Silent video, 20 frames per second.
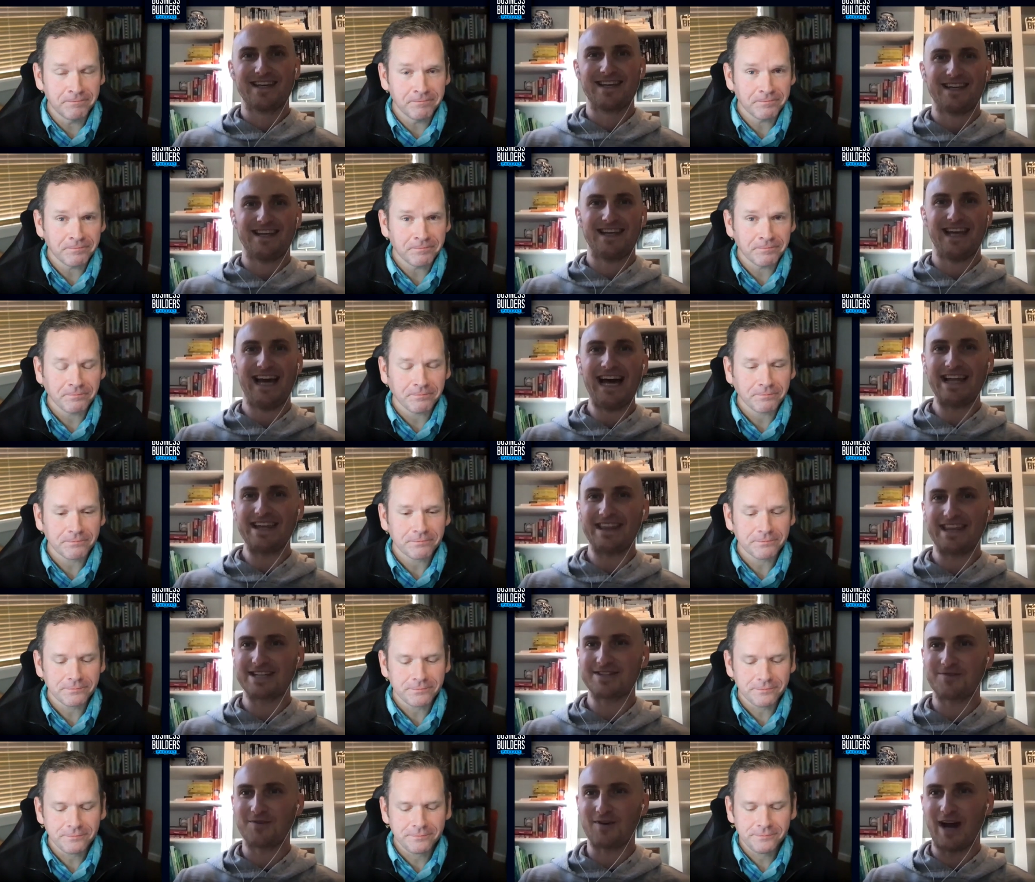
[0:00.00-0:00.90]
Speaker 1: Yeah,
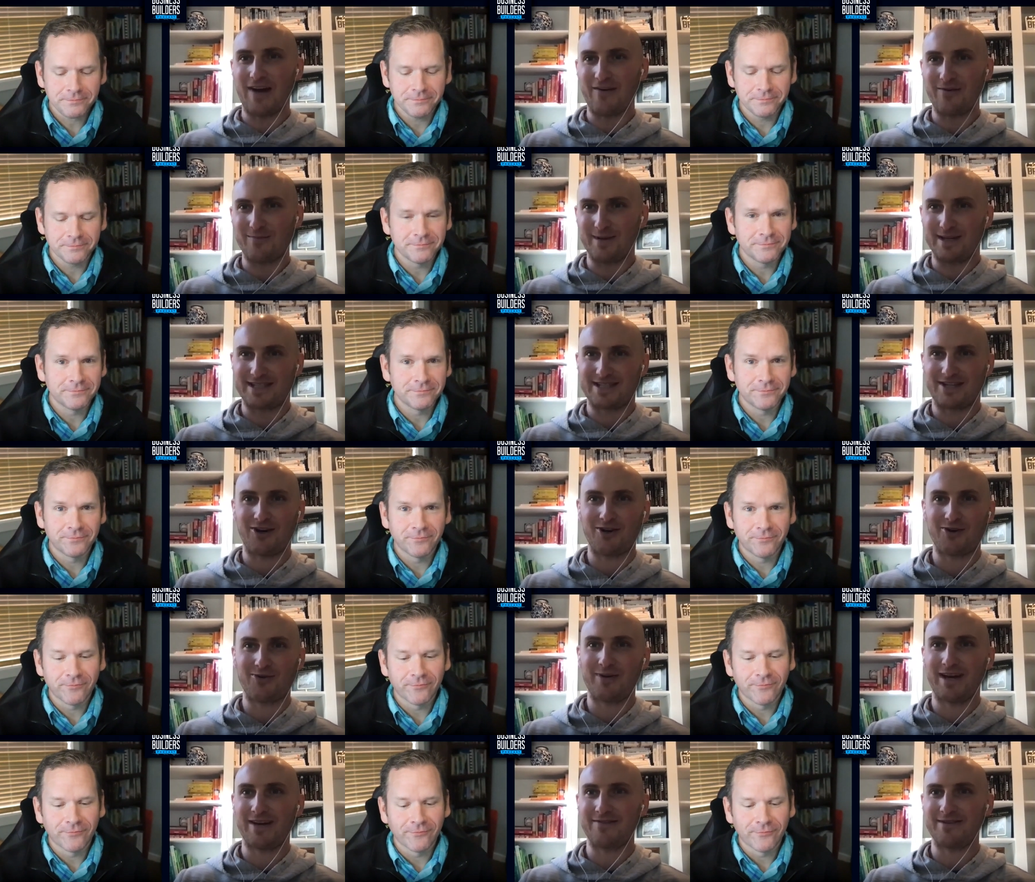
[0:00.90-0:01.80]
thanks for having me.
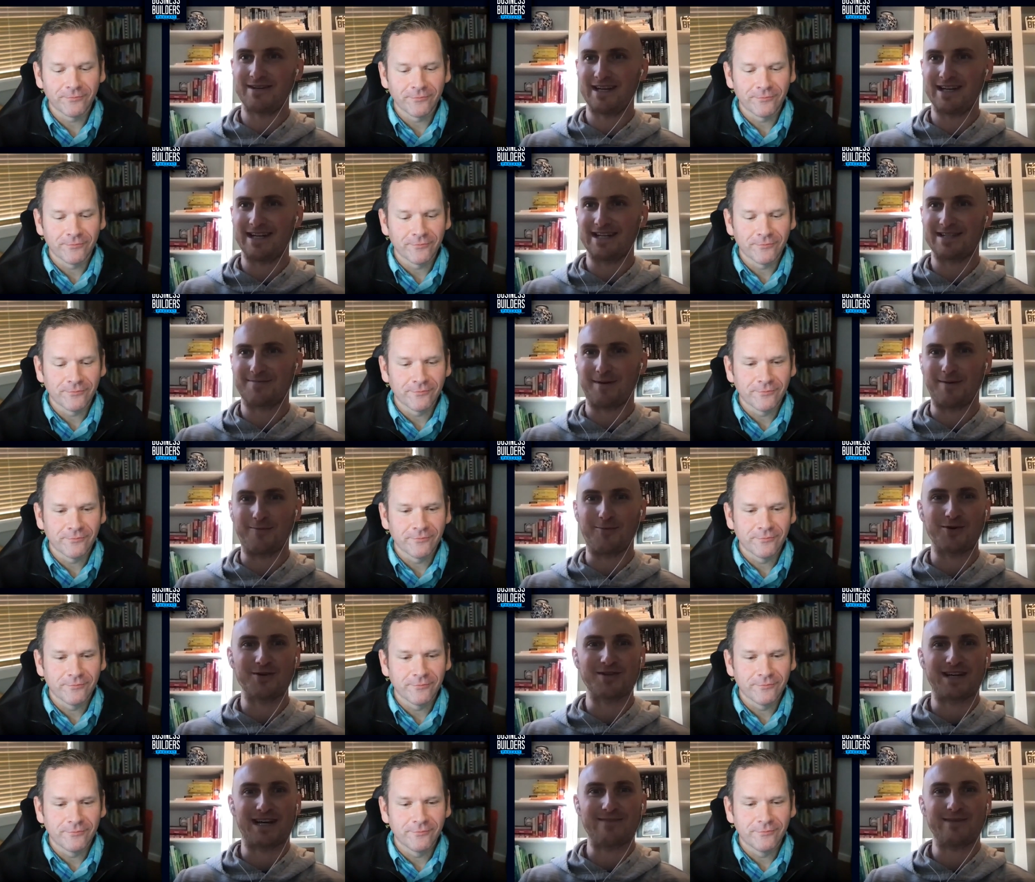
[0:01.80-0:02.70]
Sorry we haven't uh, spent
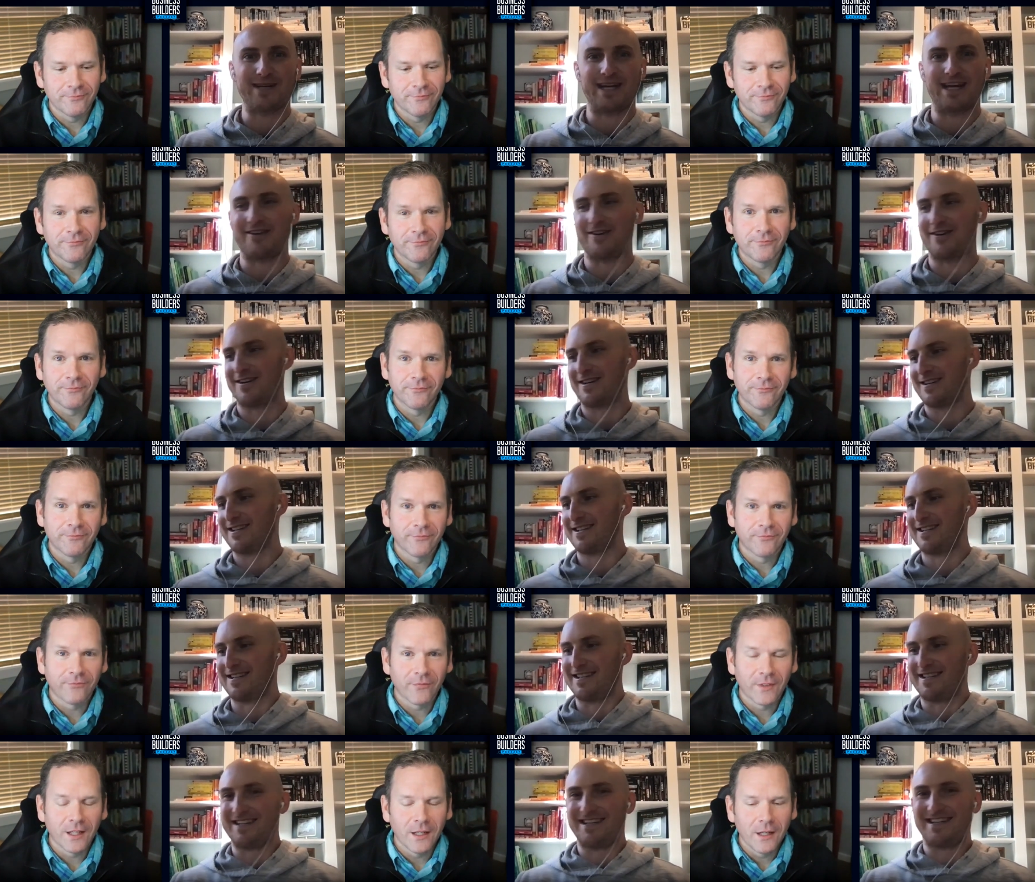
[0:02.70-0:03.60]
more time together.
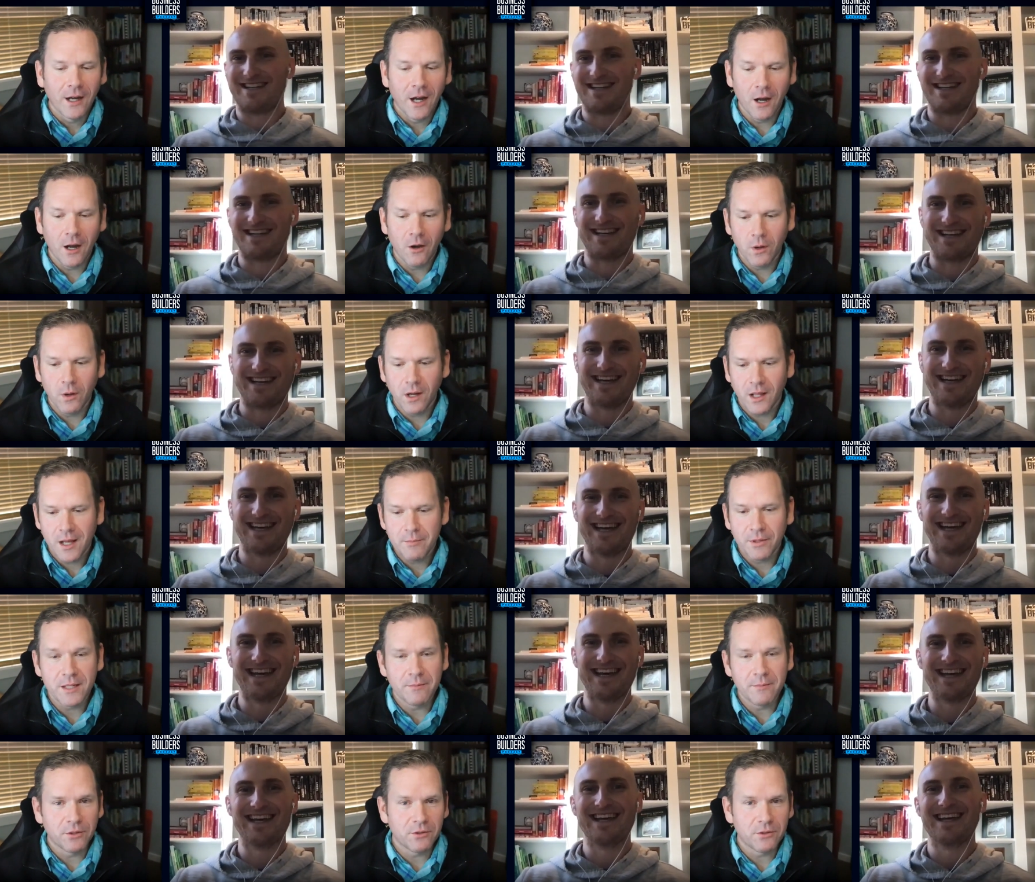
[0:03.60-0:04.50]
Speaker 2: Oh, well, I
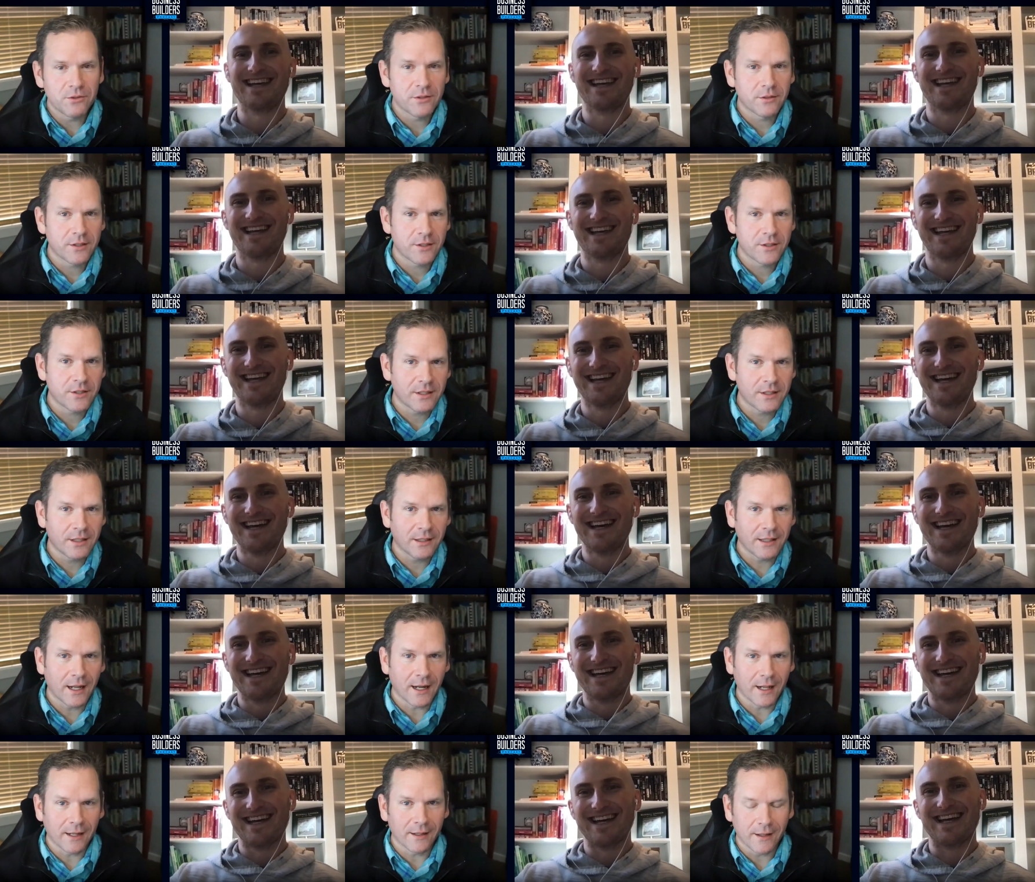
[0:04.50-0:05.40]
blame you. So let's just get that
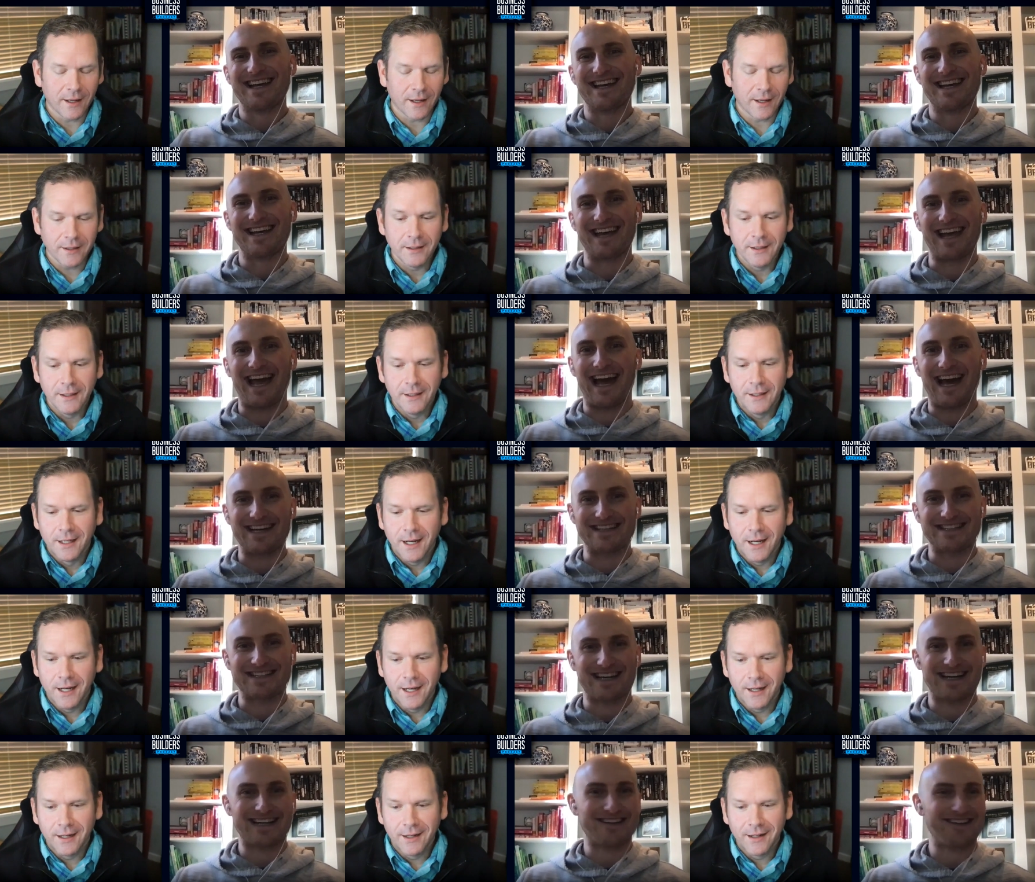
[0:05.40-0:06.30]
out of the gate. Yeah,
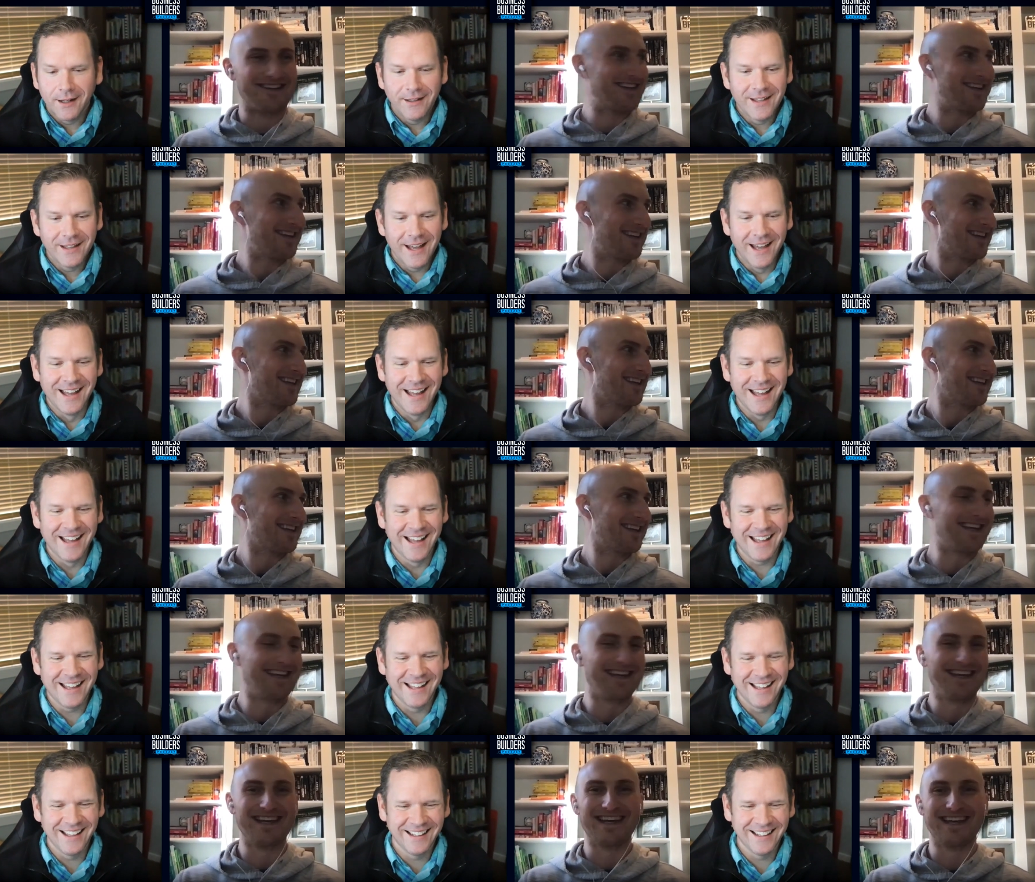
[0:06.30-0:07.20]
uh, exactly.
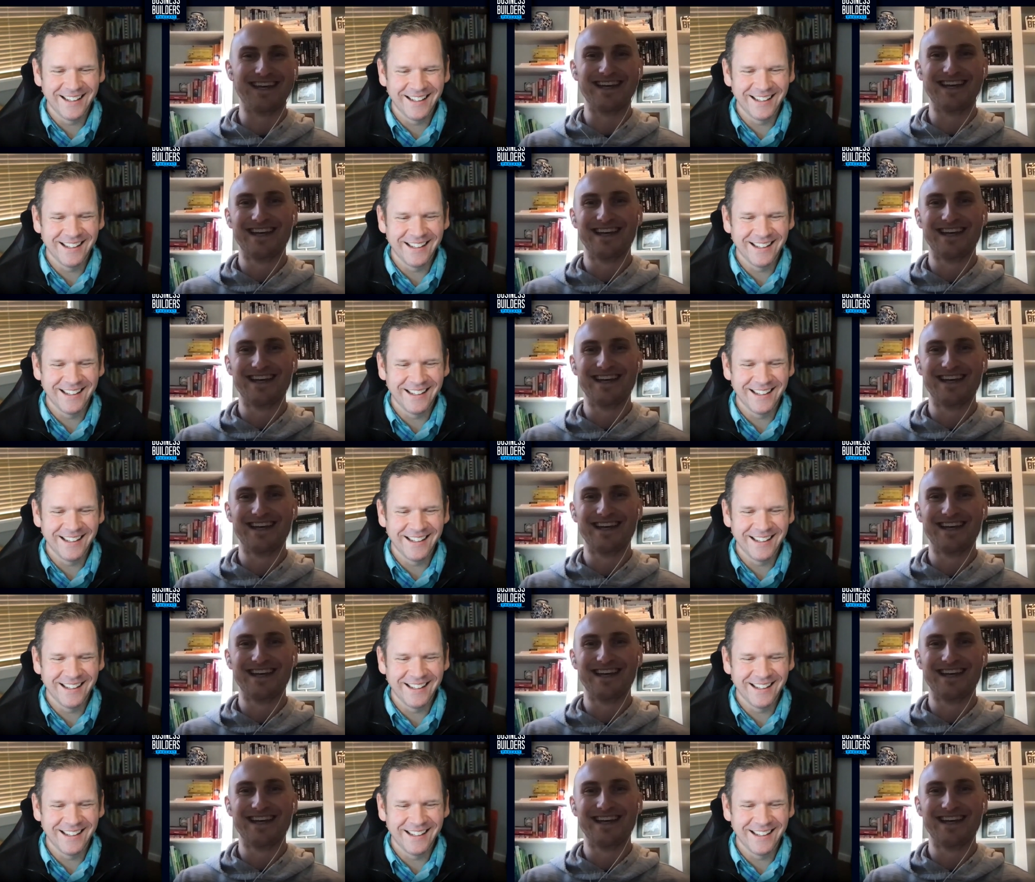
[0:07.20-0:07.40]
And then,